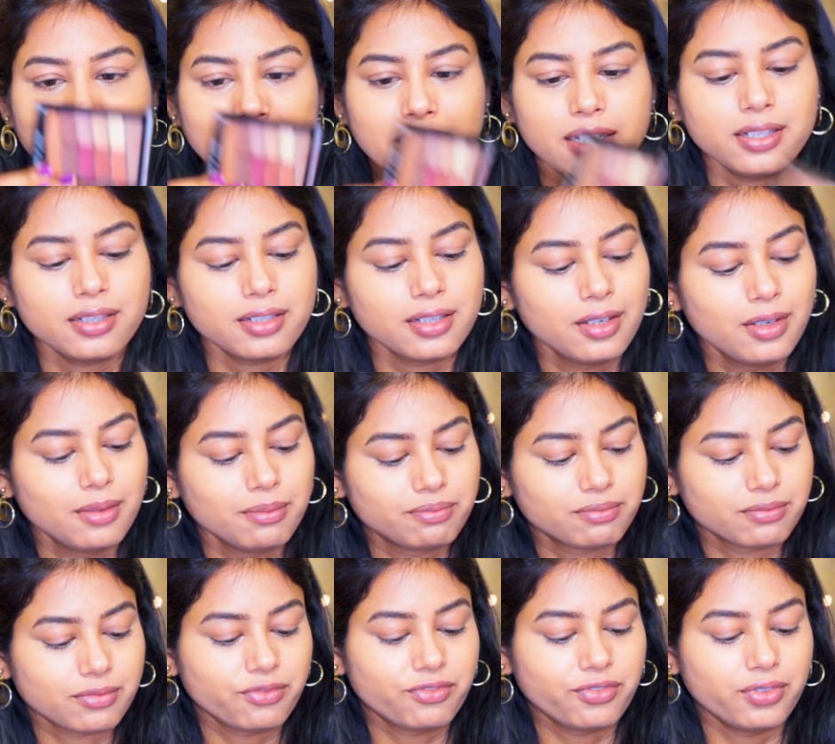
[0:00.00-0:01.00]
palette.
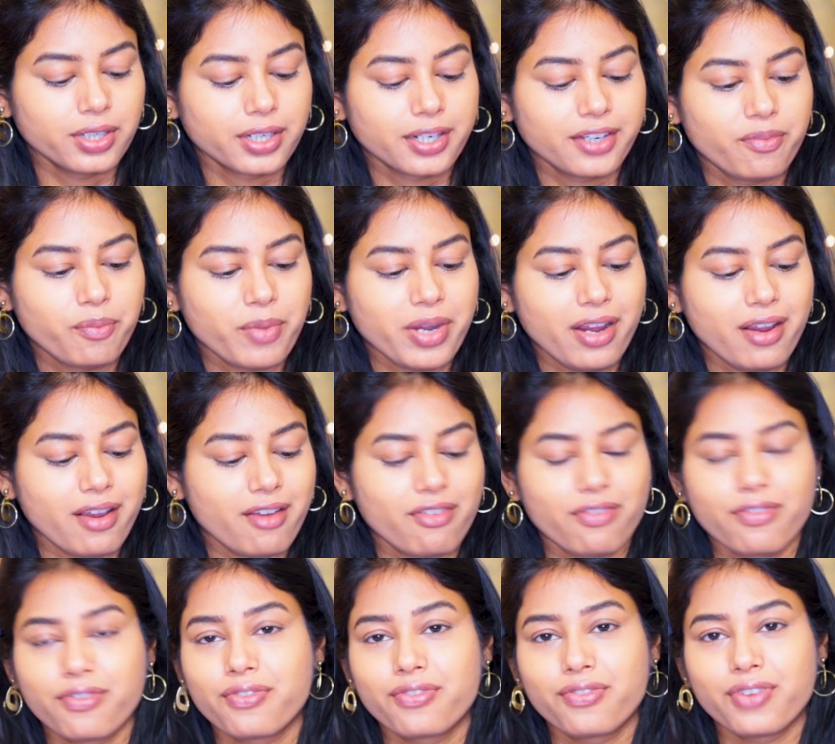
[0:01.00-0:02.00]
Forgive me
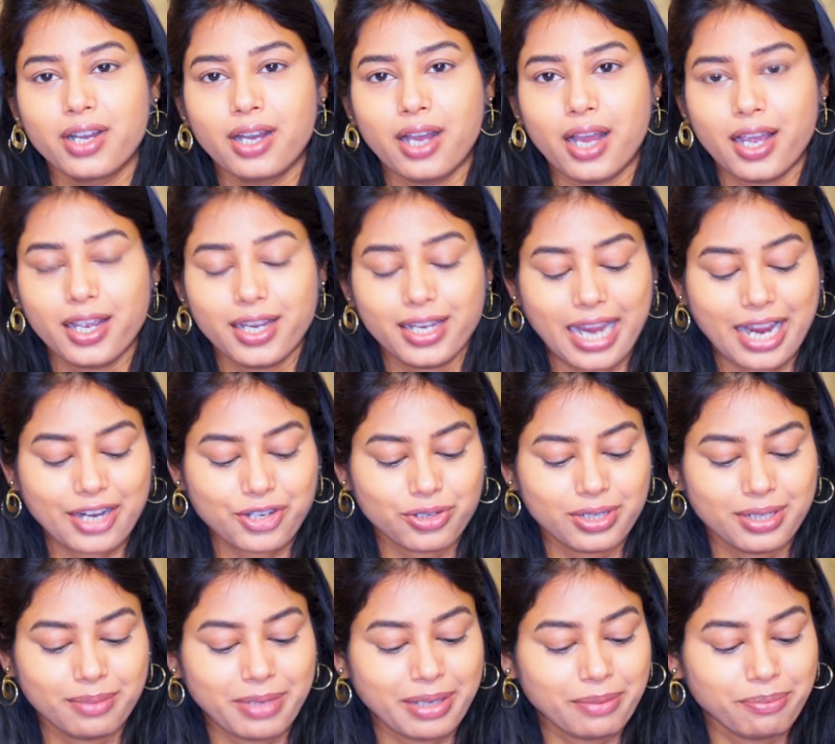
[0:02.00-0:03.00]
if
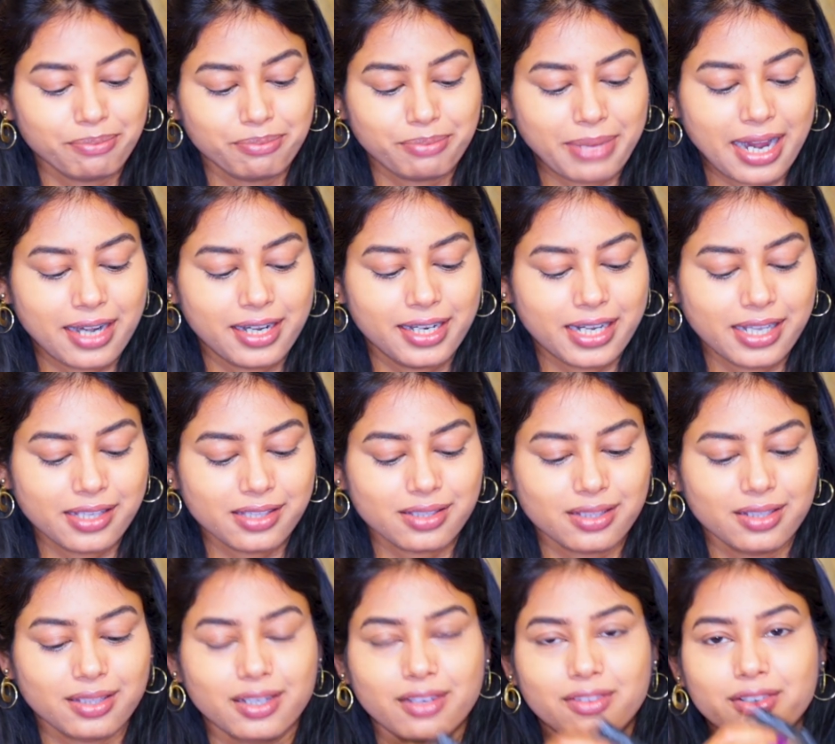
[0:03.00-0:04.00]
my palette has,
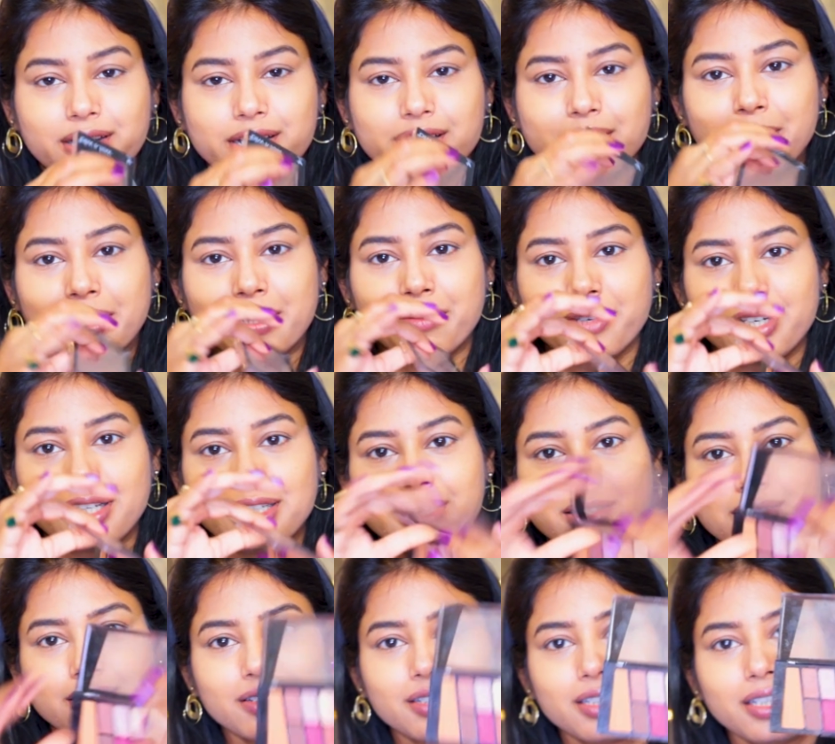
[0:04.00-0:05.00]
the cover has become really
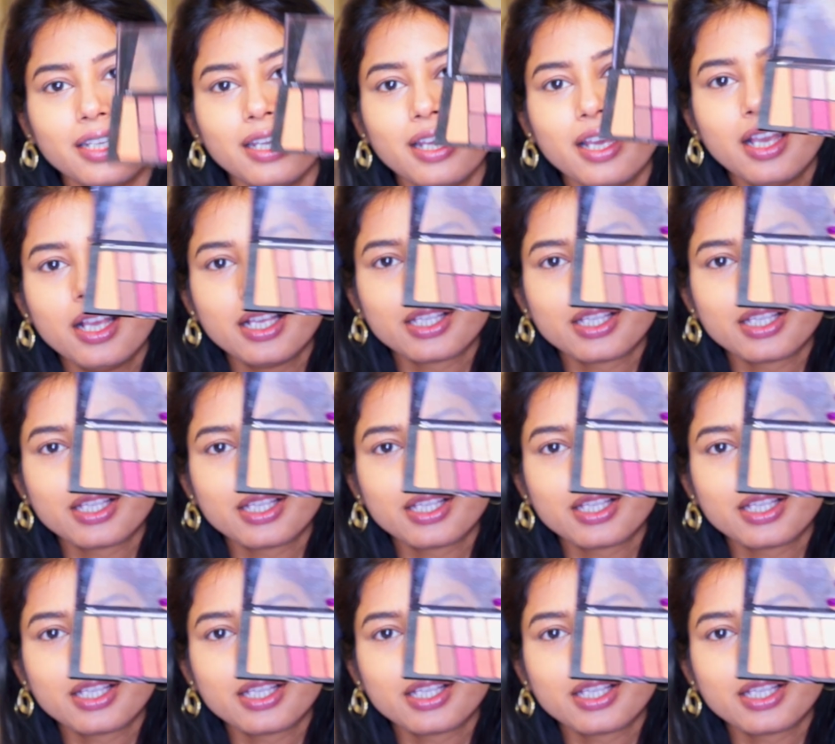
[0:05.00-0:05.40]
dirty.